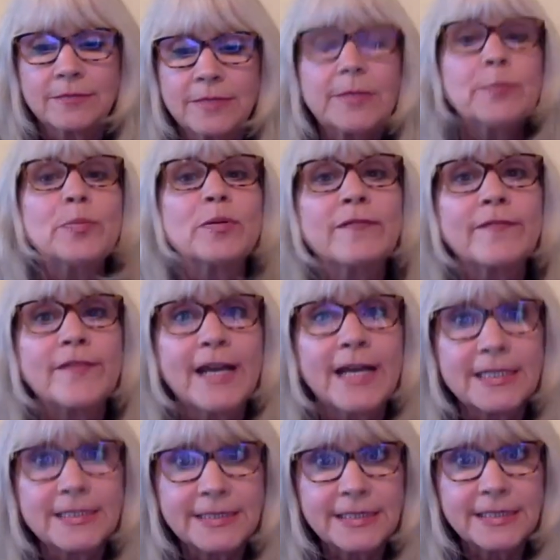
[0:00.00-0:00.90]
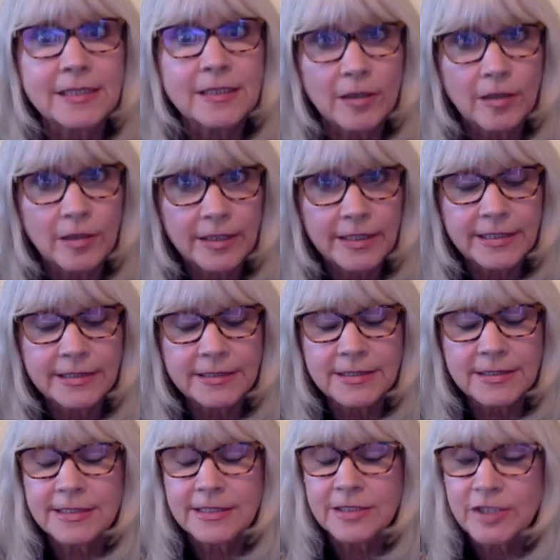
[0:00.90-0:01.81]
improvising
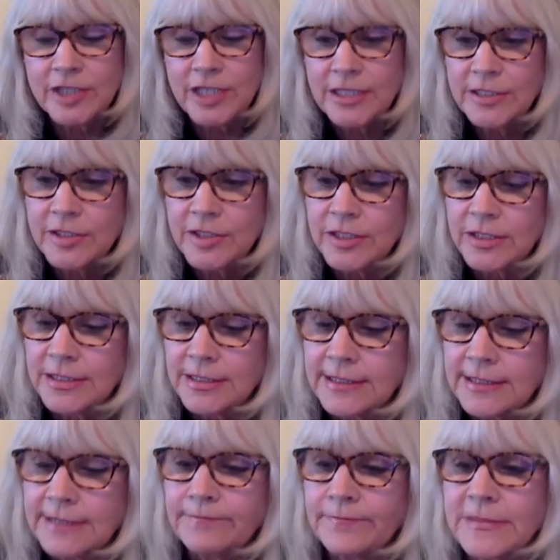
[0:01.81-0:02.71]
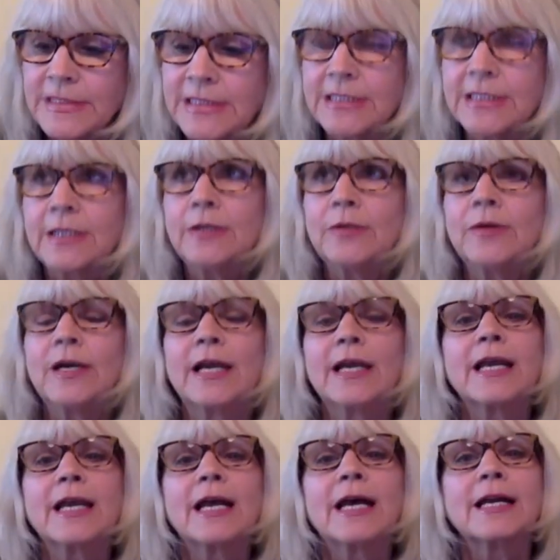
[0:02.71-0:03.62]
audience suggestions. So
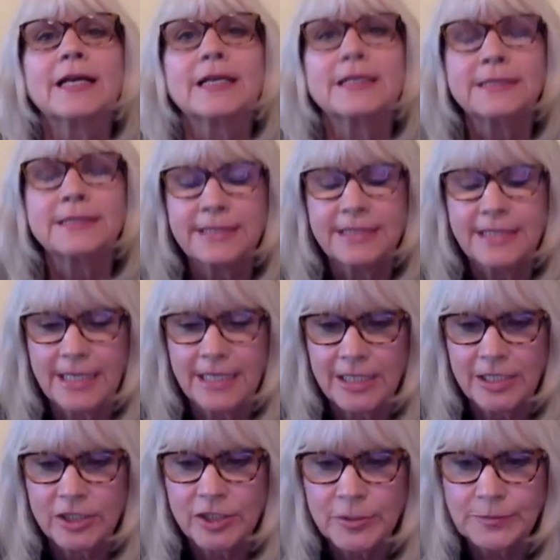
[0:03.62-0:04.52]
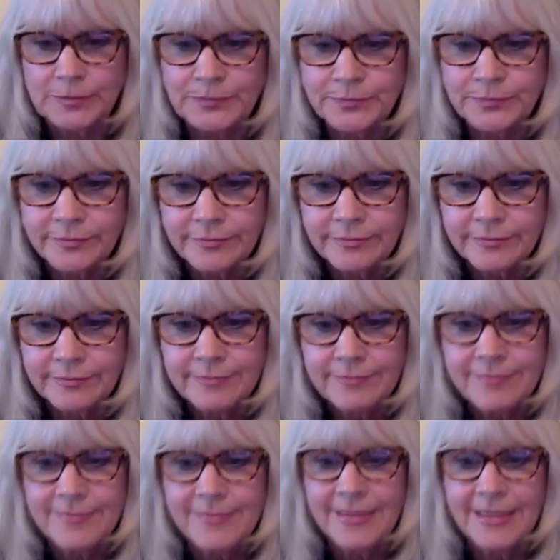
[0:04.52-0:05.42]
I got on stage.
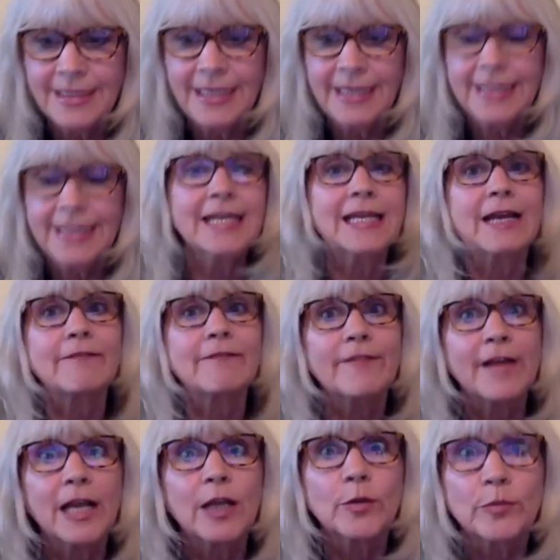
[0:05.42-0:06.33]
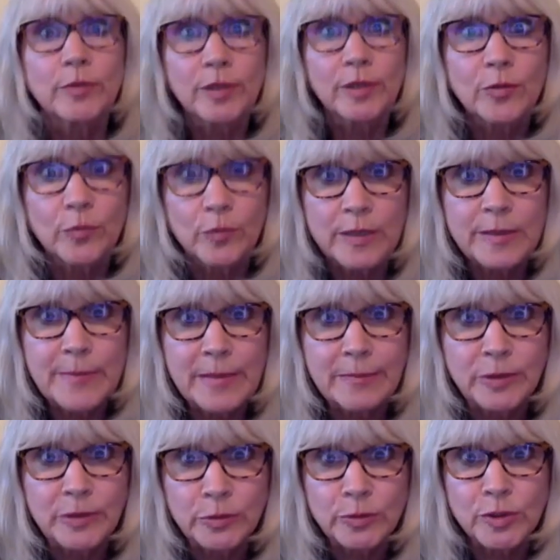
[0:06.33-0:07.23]
I think I followed Kareem
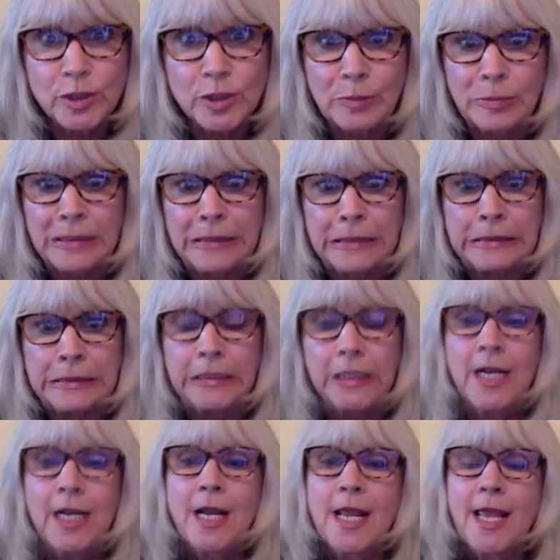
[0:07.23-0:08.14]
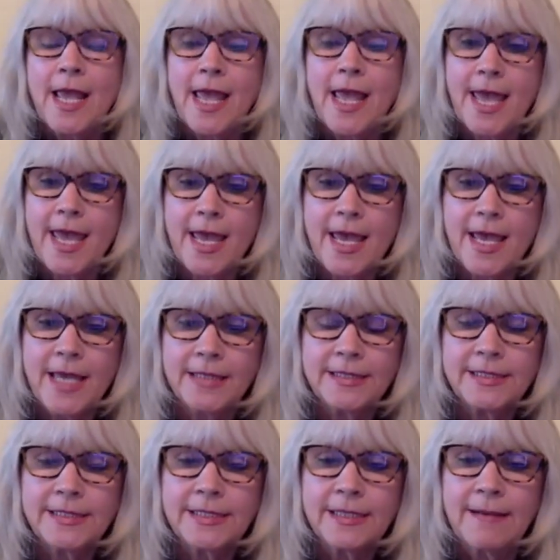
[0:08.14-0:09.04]
Abdul Jabbar
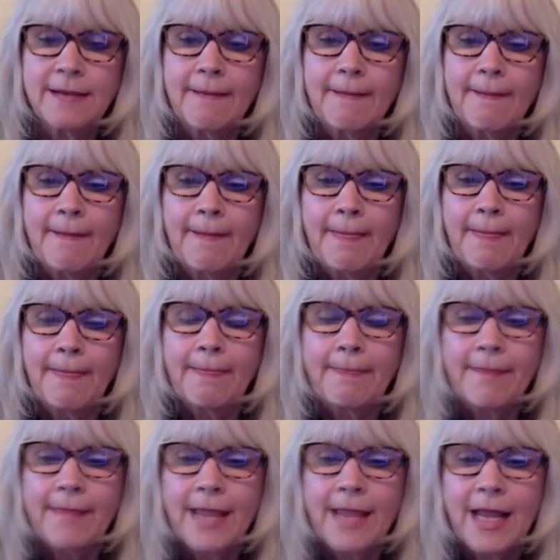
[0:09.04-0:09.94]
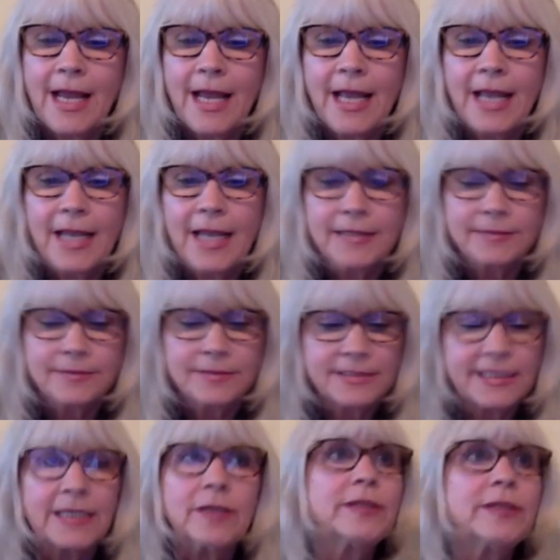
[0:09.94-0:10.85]
and I
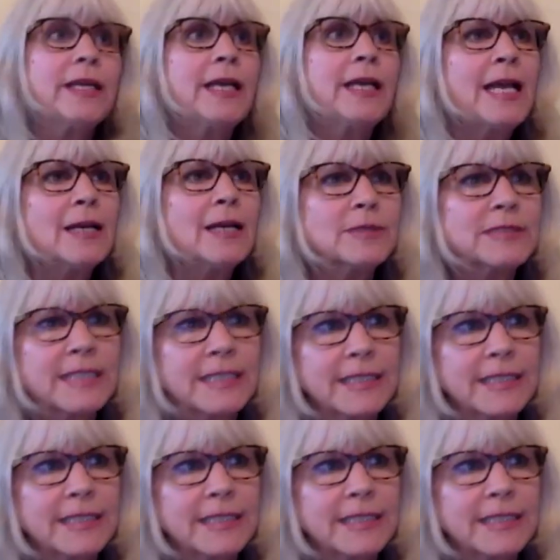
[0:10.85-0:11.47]
said, oh, yeah, I was